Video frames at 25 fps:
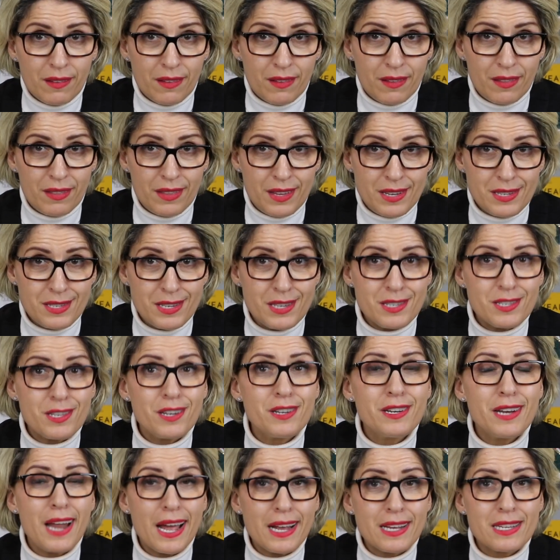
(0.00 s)
This is the
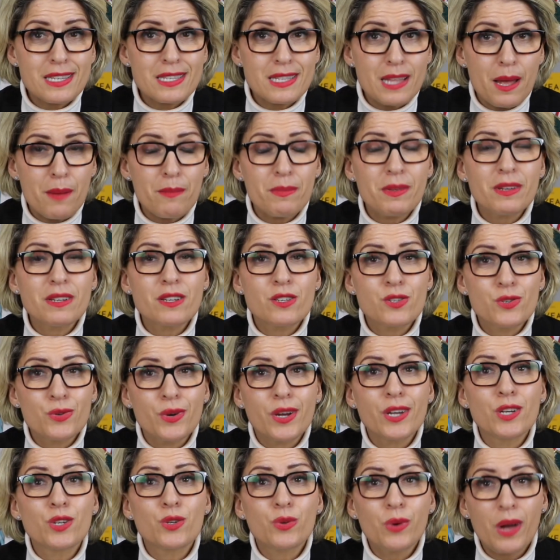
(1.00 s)
next step that is
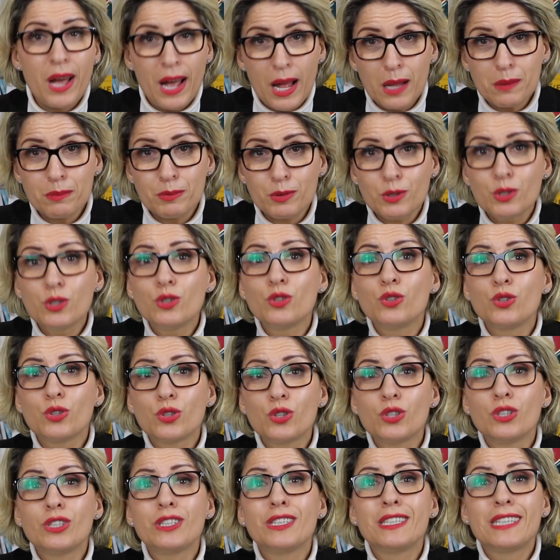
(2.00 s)
going to help you to
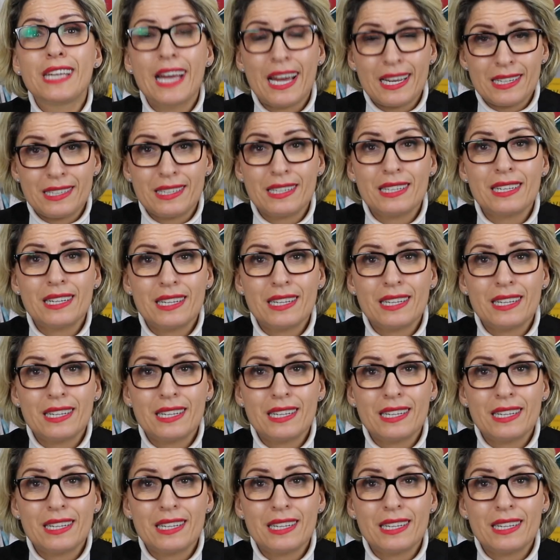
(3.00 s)
get